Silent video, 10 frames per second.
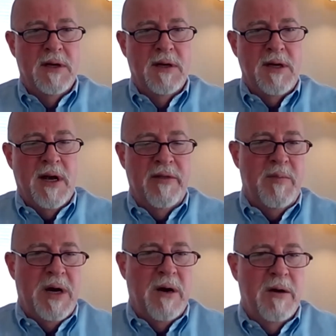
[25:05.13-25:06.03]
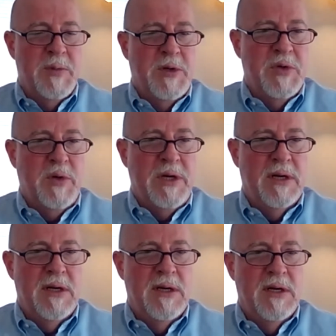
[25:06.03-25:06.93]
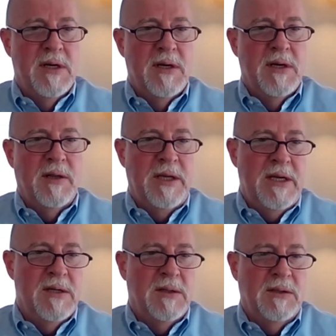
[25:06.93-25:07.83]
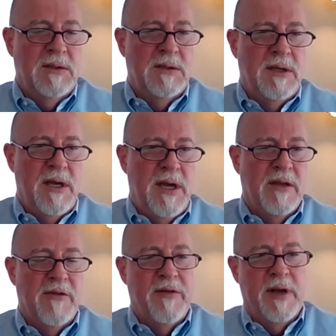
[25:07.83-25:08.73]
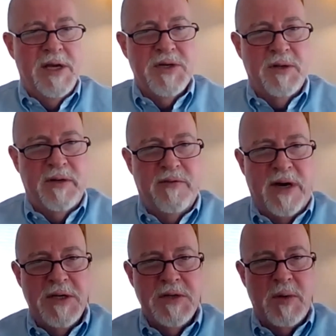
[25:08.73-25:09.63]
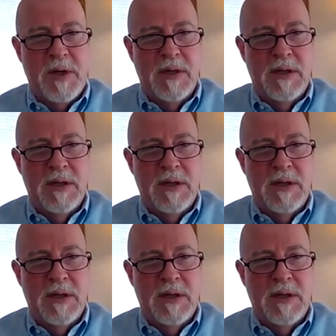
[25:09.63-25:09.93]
kind of the marriage between legal and the financial advisory.